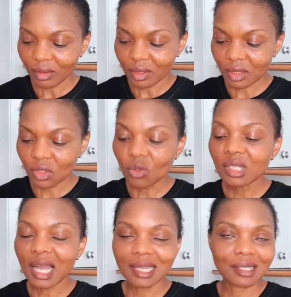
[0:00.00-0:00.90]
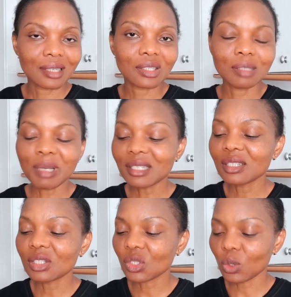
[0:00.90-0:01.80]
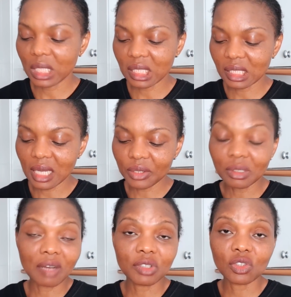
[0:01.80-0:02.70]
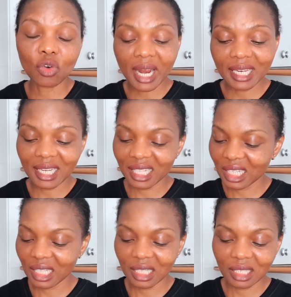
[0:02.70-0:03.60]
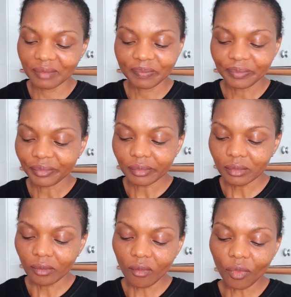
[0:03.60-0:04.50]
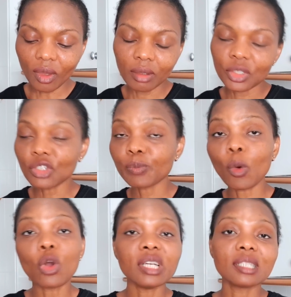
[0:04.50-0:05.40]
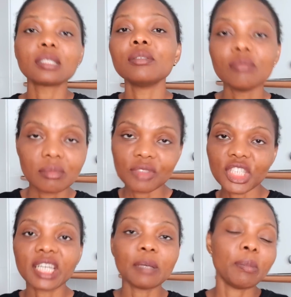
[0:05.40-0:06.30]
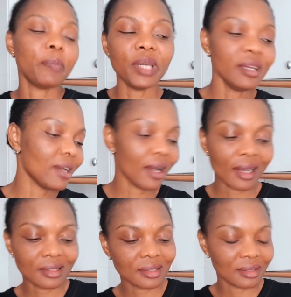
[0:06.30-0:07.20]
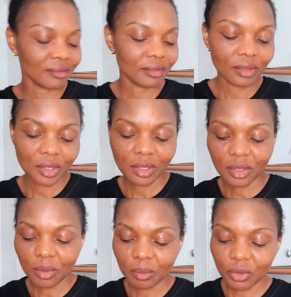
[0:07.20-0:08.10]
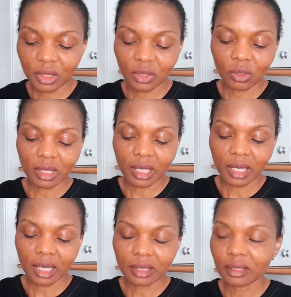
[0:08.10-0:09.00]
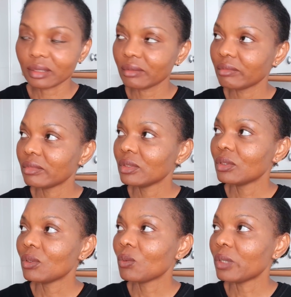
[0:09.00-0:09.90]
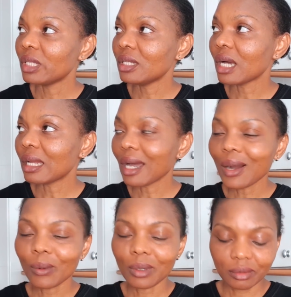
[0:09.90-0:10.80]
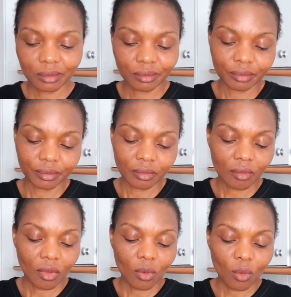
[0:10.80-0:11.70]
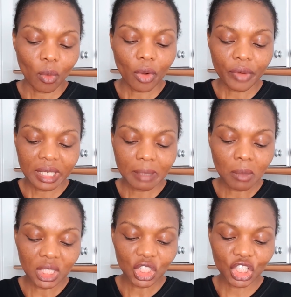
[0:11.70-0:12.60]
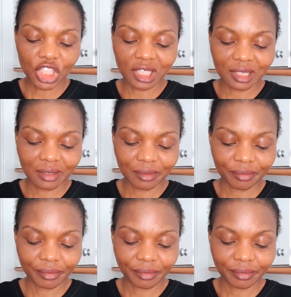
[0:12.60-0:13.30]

it's so nice and it makes it so easy. I don't have to grind anything. I just pour it, shake it baby, and put it on there, and within an hour we're already munching.